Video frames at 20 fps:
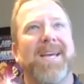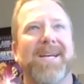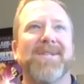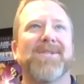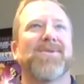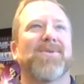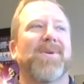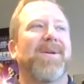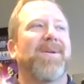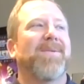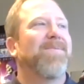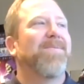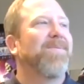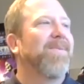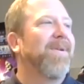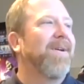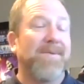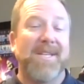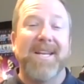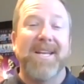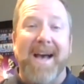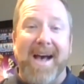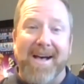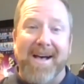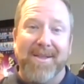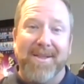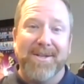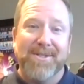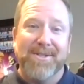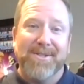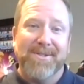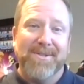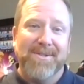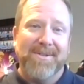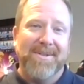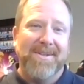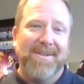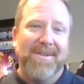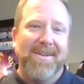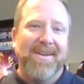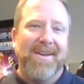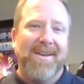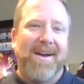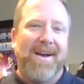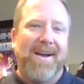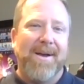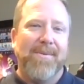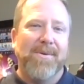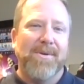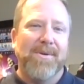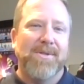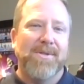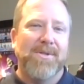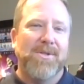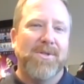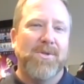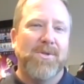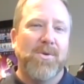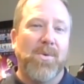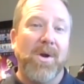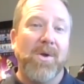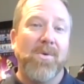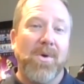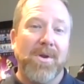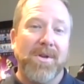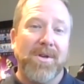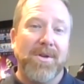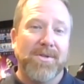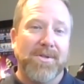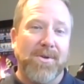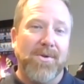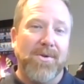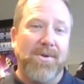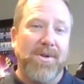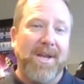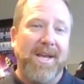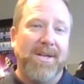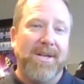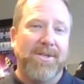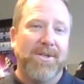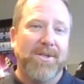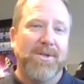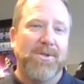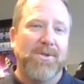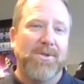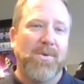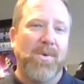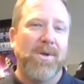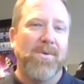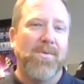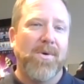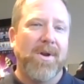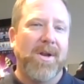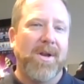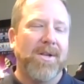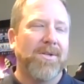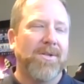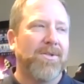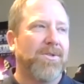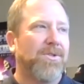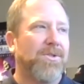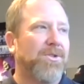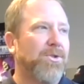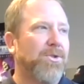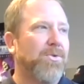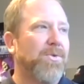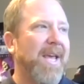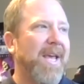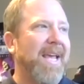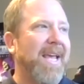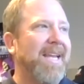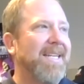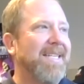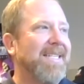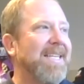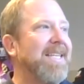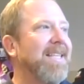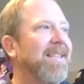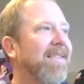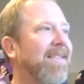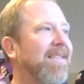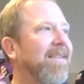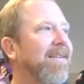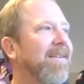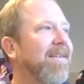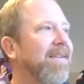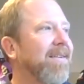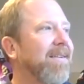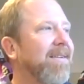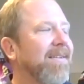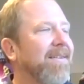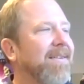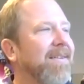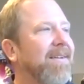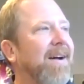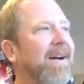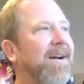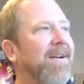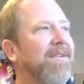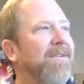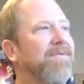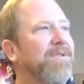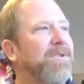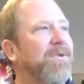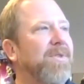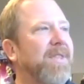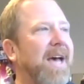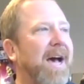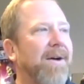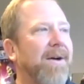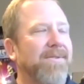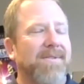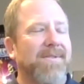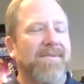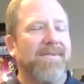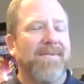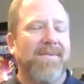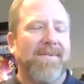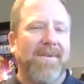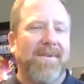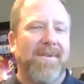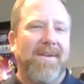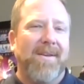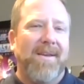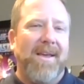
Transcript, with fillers: my injury, I was in college. I was 21 years old. I had turned 21 on June 18th of 2000